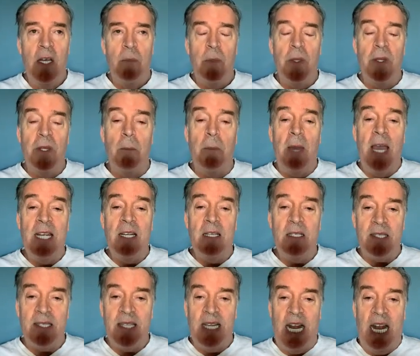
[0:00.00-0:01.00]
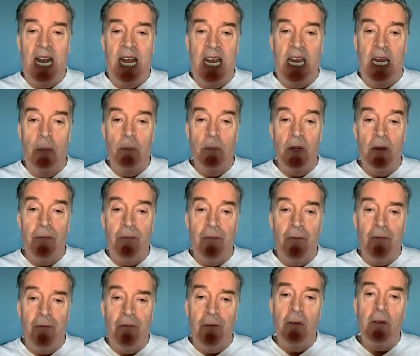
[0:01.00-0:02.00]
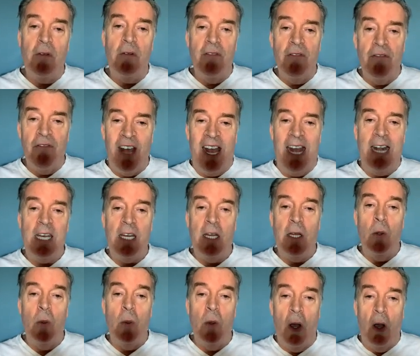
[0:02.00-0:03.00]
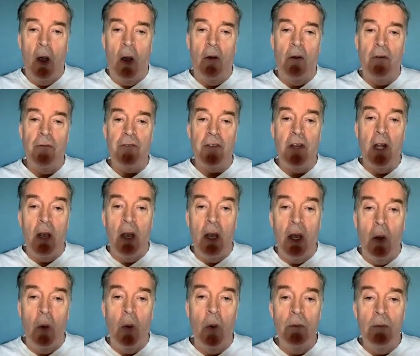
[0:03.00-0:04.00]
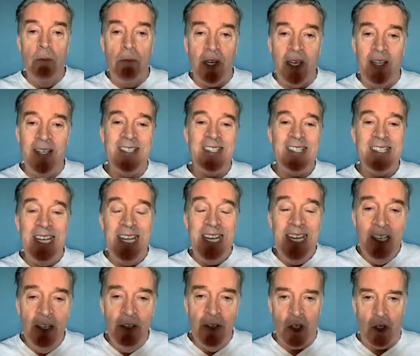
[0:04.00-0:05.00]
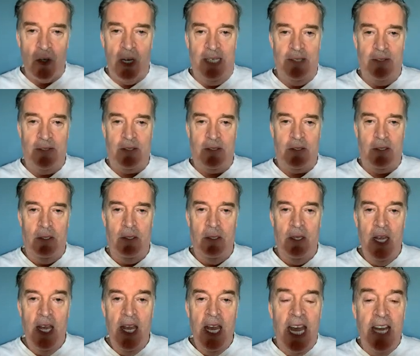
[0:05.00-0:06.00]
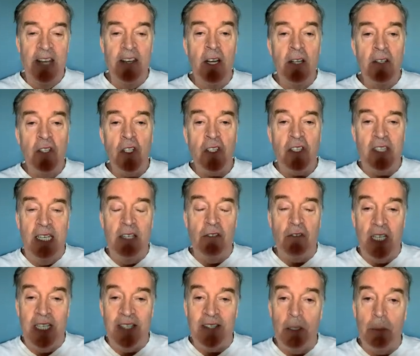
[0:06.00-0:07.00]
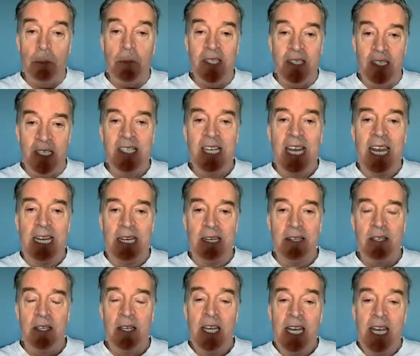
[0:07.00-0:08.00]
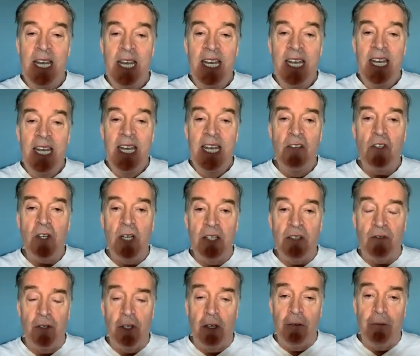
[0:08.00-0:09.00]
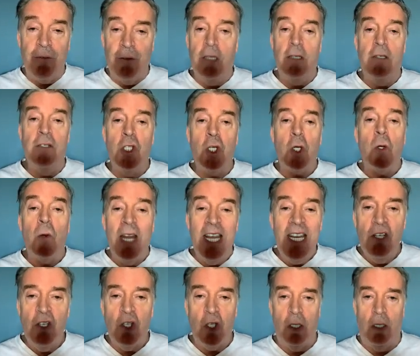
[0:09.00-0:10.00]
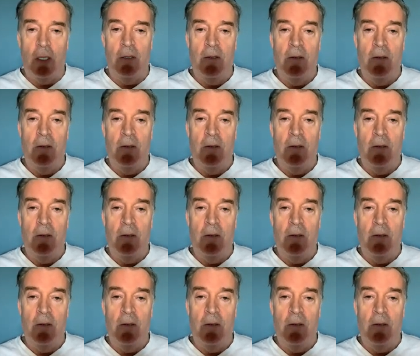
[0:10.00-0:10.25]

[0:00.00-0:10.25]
But the banks claim the full value of the loan plus interest, and not just interest up to the date, interest for the full duration.